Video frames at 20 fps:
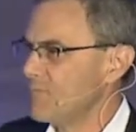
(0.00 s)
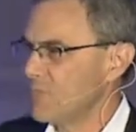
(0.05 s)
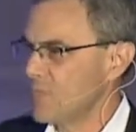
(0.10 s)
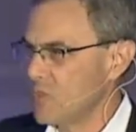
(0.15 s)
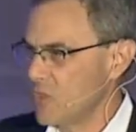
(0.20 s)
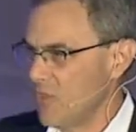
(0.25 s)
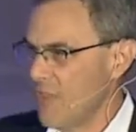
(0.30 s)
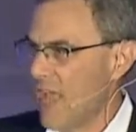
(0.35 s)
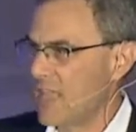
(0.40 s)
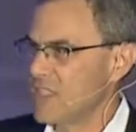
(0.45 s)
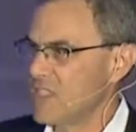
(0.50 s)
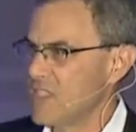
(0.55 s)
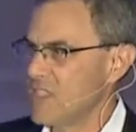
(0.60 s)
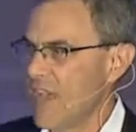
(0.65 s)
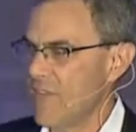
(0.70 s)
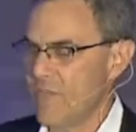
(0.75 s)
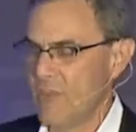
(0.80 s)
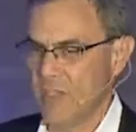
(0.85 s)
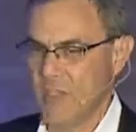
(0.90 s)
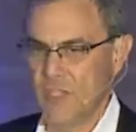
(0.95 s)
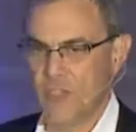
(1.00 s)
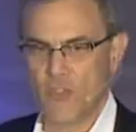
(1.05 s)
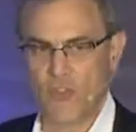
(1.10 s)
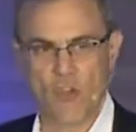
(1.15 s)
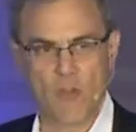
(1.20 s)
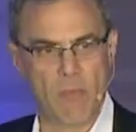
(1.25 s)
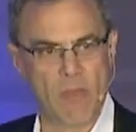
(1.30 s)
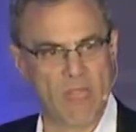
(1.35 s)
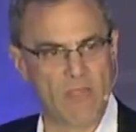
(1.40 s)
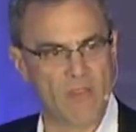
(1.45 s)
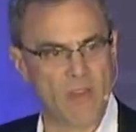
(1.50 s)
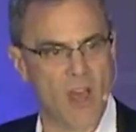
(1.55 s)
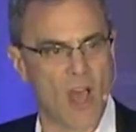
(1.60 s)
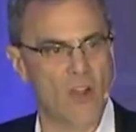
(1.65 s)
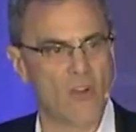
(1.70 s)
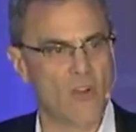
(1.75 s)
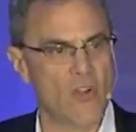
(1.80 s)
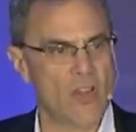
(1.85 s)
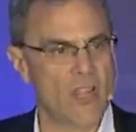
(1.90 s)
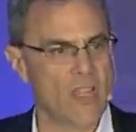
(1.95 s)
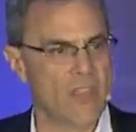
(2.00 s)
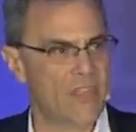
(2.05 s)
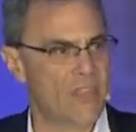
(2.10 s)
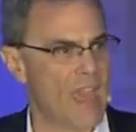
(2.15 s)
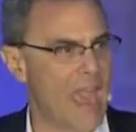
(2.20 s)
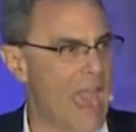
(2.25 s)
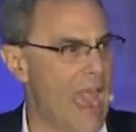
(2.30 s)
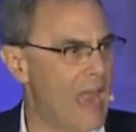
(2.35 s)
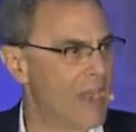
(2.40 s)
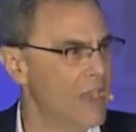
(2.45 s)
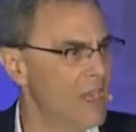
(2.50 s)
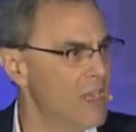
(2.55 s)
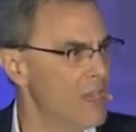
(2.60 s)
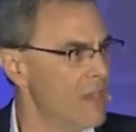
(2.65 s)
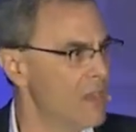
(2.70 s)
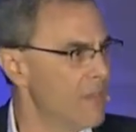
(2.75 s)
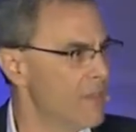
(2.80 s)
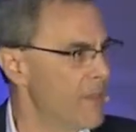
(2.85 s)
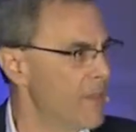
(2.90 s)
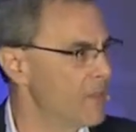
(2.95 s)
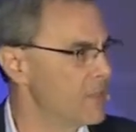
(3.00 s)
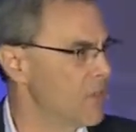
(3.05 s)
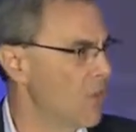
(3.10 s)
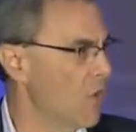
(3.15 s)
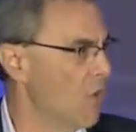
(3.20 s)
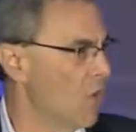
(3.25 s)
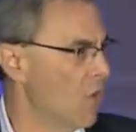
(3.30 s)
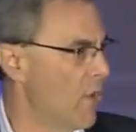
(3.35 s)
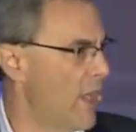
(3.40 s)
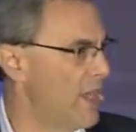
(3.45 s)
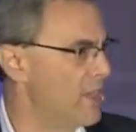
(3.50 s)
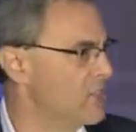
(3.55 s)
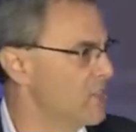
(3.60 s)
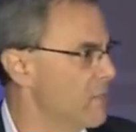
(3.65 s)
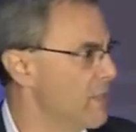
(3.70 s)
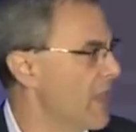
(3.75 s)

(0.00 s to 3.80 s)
So that's definitely true. But even underneath that, there's a whole range of